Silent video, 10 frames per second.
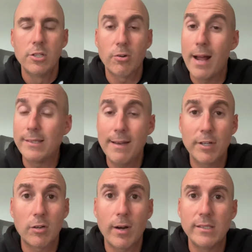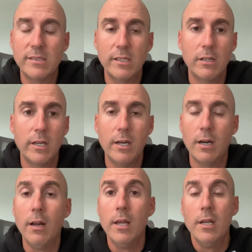Jerron's having a great senior
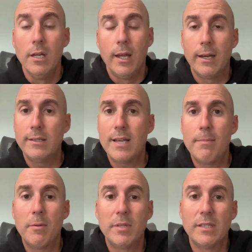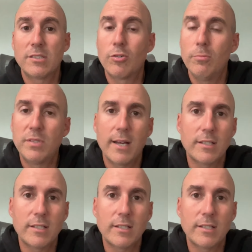year. Anytime I'm in this group